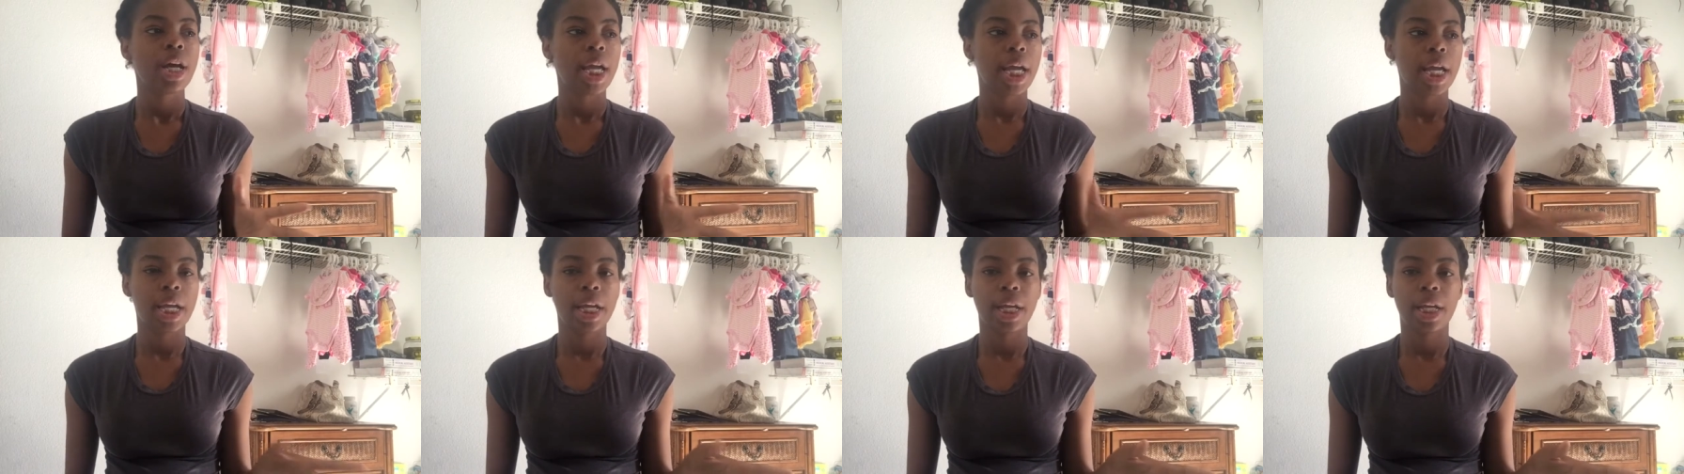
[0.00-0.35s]

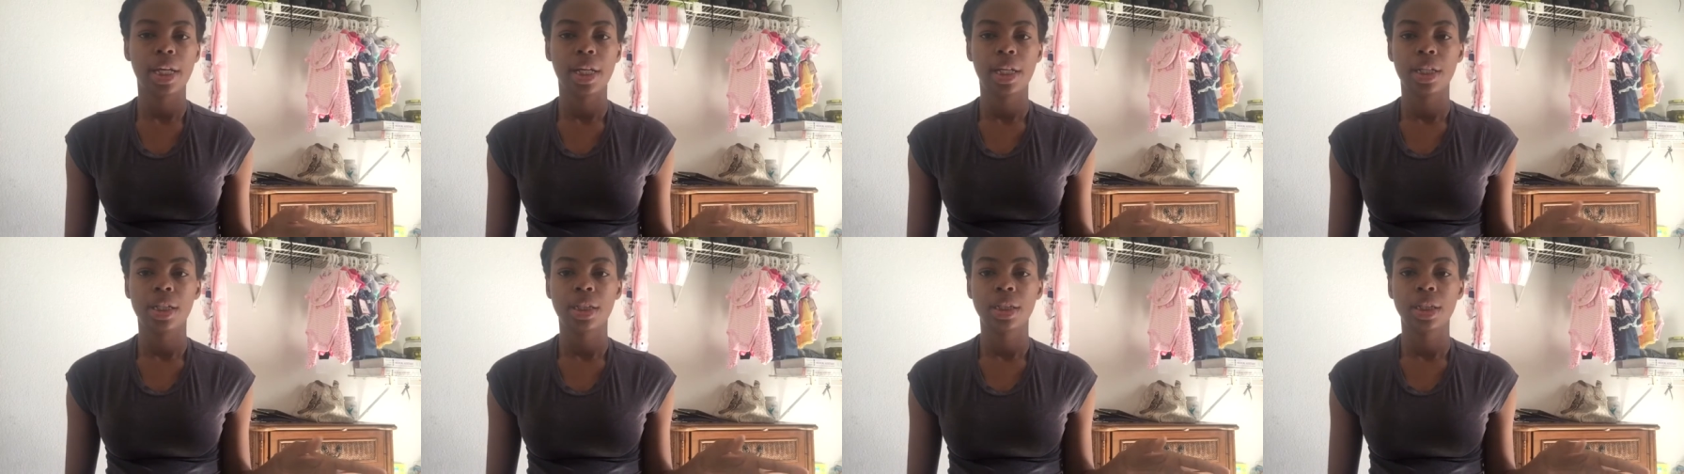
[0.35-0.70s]

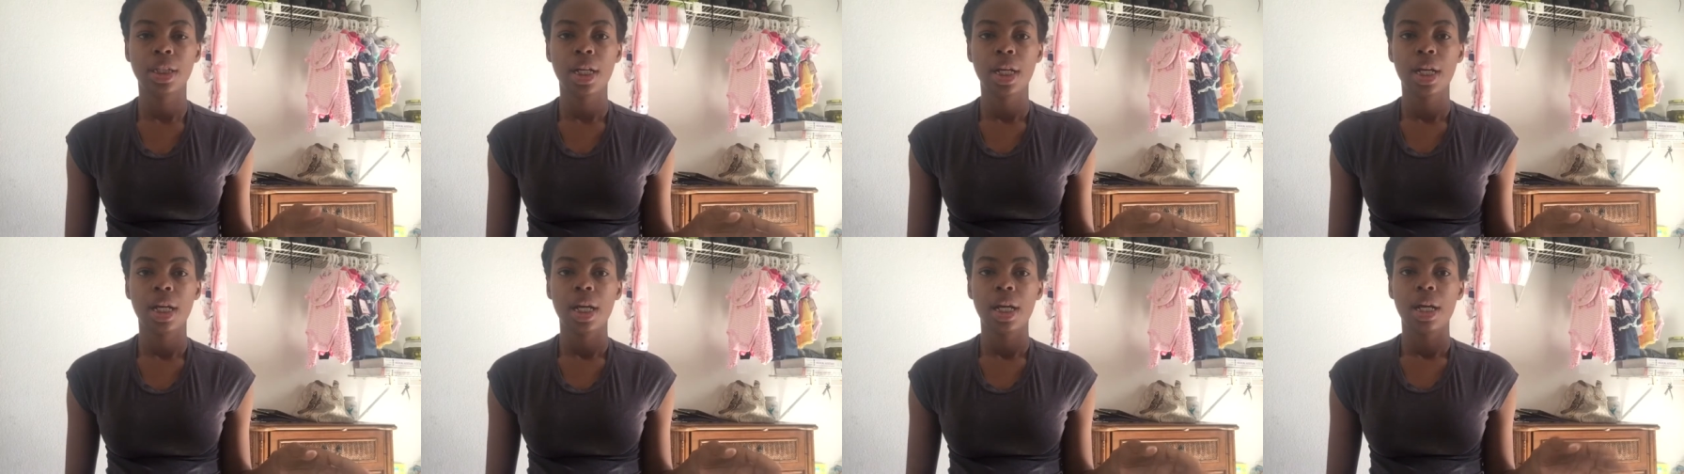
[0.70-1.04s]
and
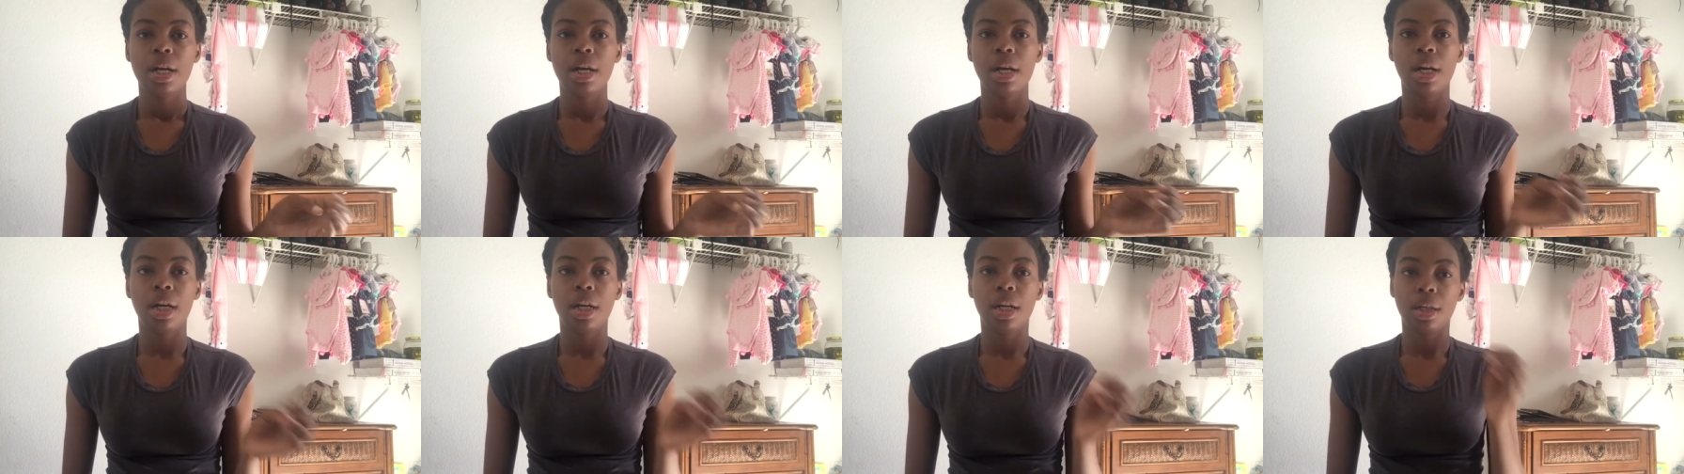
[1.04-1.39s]

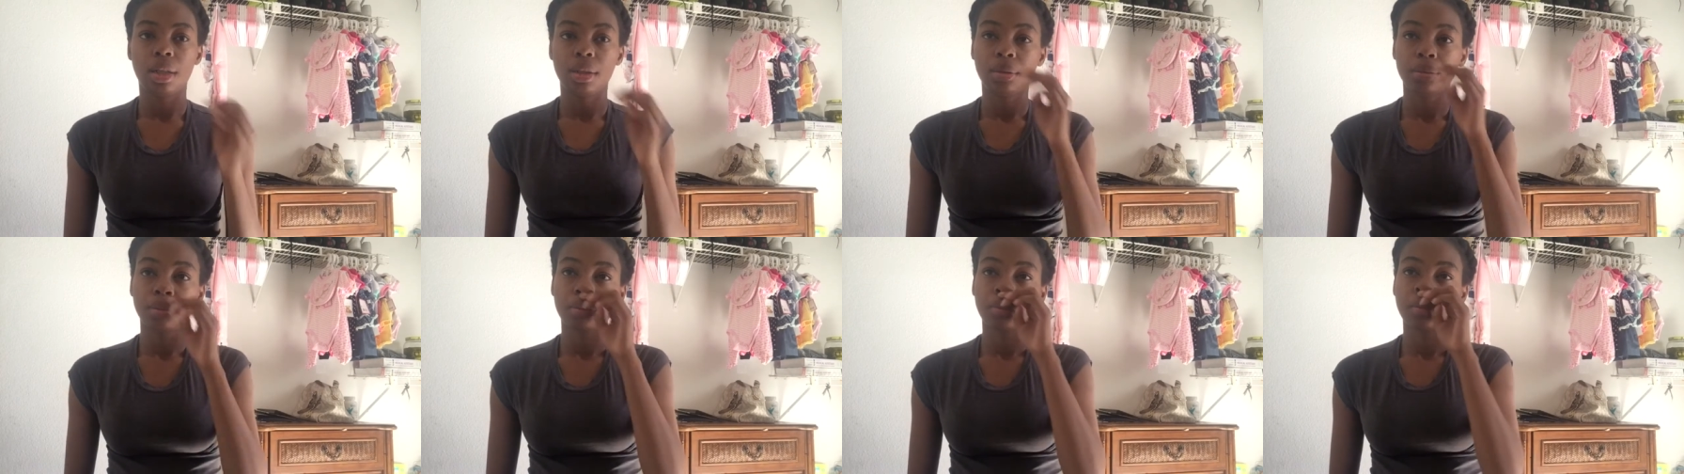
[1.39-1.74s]

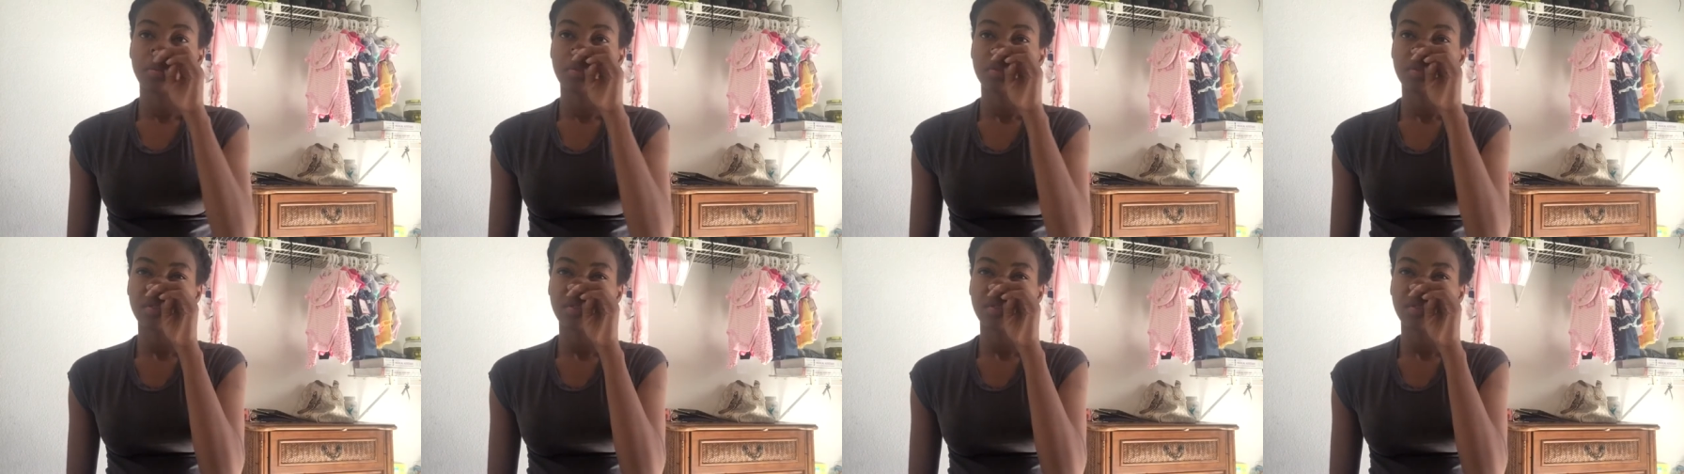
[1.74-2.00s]
um